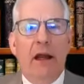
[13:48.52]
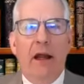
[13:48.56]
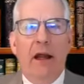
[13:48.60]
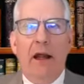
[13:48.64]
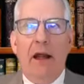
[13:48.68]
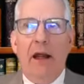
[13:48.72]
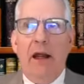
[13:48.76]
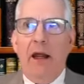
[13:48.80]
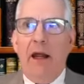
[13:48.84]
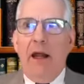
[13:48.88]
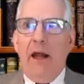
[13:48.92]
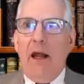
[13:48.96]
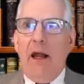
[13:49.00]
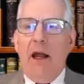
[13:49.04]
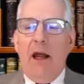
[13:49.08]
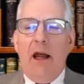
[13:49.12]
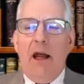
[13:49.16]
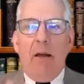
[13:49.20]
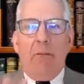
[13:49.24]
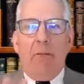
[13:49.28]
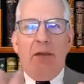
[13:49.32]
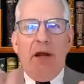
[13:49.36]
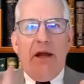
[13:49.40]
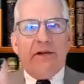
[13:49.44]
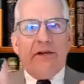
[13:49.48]

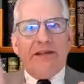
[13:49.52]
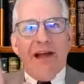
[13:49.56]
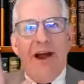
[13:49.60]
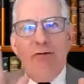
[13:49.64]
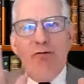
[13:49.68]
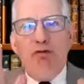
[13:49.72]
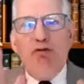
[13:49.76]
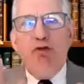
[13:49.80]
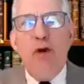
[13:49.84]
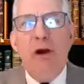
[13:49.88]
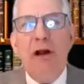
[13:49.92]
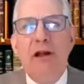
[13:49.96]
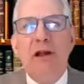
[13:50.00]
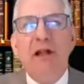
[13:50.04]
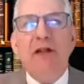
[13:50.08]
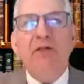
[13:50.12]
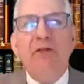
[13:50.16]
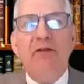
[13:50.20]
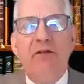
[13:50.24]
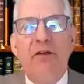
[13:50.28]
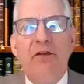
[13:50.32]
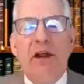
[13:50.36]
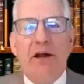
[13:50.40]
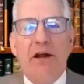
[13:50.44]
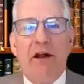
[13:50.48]
Because I
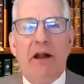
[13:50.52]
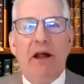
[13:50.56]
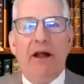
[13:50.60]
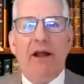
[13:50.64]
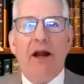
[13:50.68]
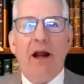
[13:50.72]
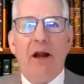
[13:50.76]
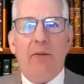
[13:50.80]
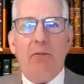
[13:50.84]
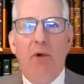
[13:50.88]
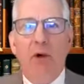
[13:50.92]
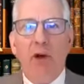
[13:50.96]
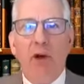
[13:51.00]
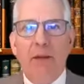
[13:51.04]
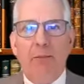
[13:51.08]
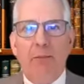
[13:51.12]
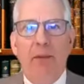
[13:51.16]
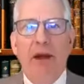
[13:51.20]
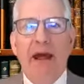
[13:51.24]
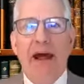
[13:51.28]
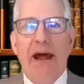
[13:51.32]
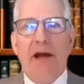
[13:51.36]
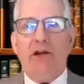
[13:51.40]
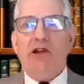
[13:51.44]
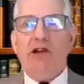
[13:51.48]
really feel, and I'm
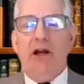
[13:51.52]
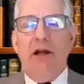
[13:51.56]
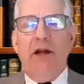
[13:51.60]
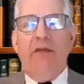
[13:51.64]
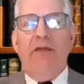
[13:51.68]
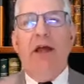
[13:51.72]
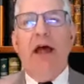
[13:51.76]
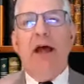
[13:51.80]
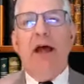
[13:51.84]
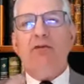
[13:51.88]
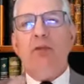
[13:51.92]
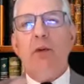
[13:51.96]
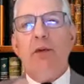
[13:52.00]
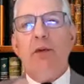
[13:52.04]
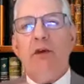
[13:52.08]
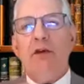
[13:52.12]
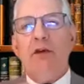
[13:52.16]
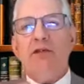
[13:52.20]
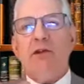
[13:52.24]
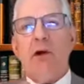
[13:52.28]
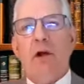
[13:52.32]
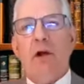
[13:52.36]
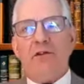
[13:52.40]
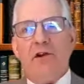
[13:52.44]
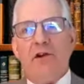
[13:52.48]
really passionate, and that's
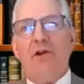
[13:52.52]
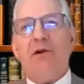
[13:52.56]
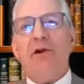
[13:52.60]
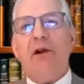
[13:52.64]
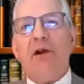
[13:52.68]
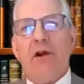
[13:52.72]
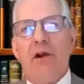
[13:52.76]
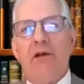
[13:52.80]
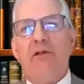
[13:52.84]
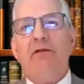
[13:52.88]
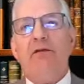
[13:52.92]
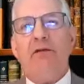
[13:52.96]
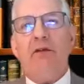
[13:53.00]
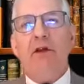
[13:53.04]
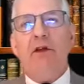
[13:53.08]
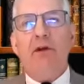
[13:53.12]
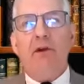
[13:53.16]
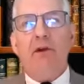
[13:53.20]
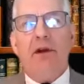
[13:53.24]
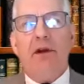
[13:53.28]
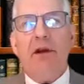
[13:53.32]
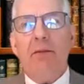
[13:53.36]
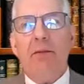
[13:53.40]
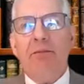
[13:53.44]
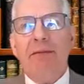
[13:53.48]
what this alternative
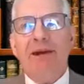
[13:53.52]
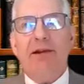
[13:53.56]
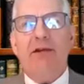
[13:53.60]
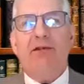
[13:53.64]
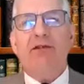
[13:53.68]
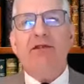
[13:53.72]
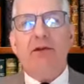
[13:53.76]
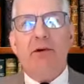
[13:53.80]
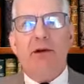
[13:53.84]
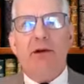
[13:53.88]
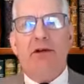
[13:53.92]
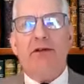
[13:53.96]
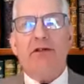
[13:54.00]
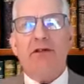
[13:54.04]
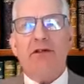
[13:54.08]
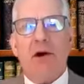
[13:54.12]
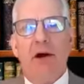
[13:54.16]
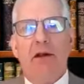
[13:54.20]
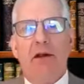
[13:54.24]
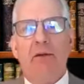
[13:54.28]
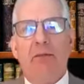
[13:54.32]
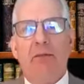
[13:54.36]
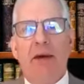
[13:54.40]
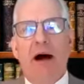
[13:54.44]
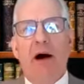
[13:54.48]
unity ministry
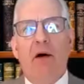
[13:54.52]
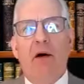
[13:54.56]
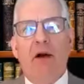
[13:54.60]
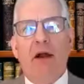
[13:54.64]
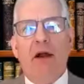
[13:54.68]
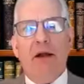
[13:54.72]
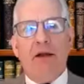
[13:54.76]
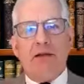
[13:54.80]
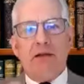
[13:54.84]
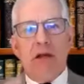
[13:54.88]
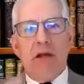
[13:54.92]
is all about.